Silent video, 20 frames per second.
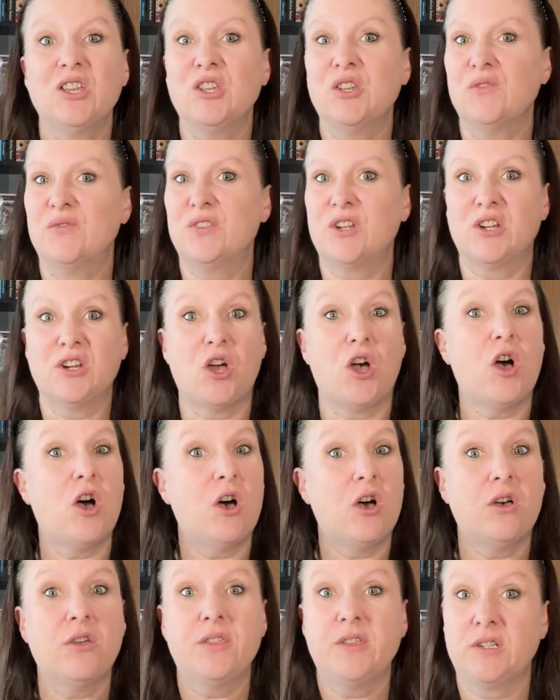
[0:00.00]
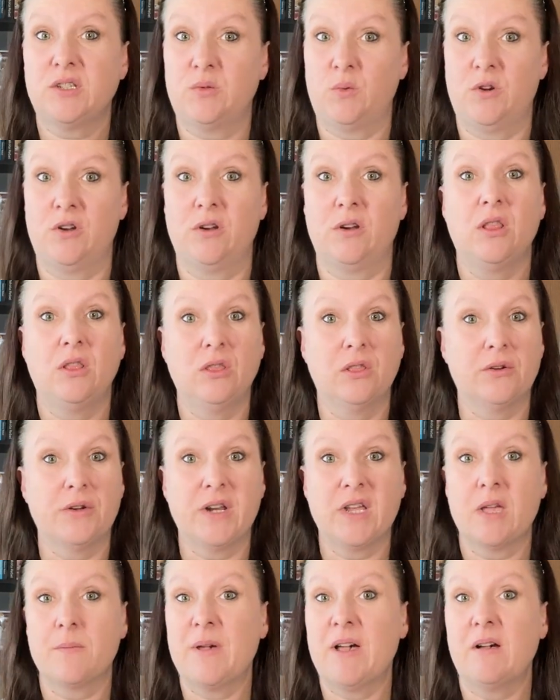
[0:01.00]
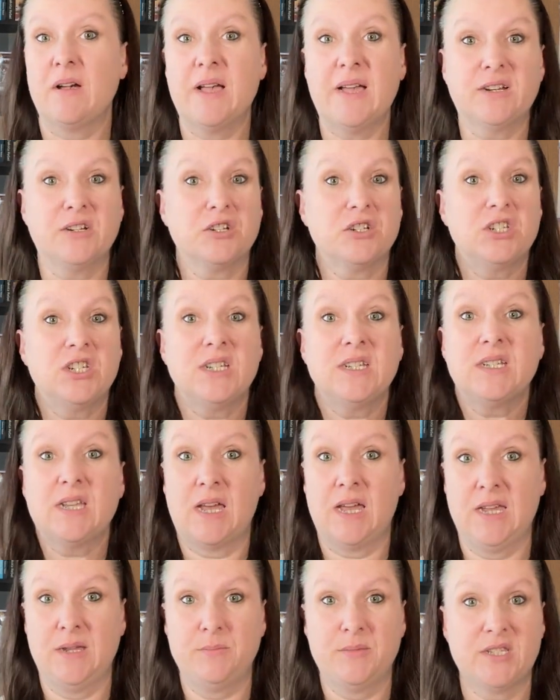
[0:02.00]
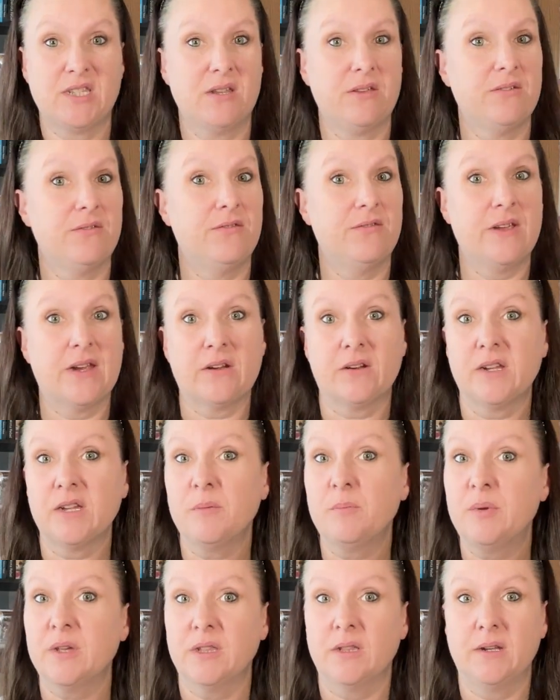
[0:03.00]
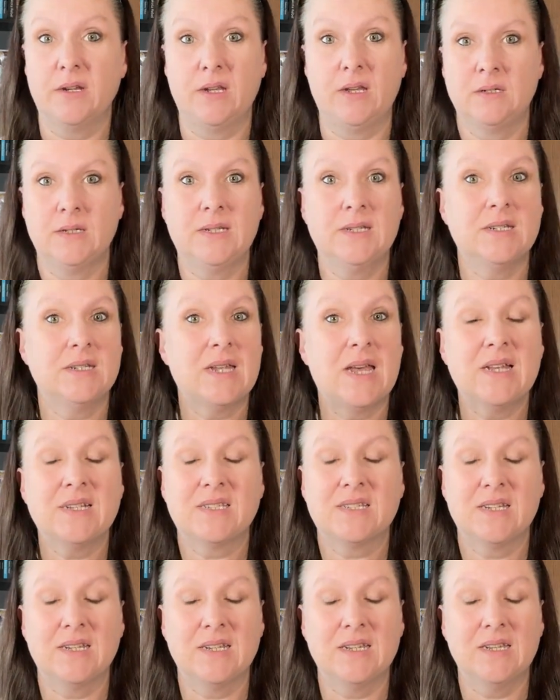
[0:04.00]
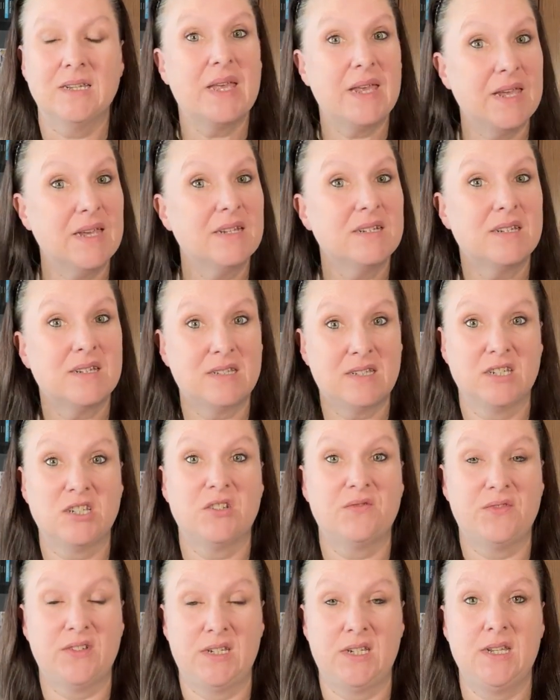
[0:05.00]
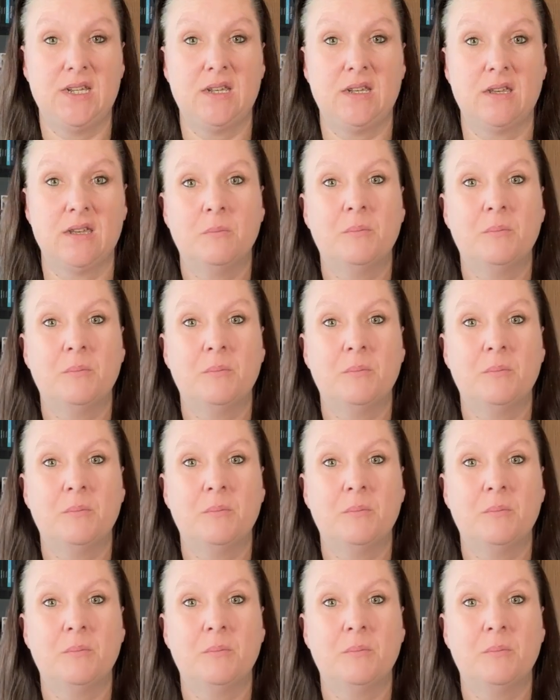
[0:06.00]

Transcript: You've done all this work learning about energy types, variability, intensity, and decision fatigue.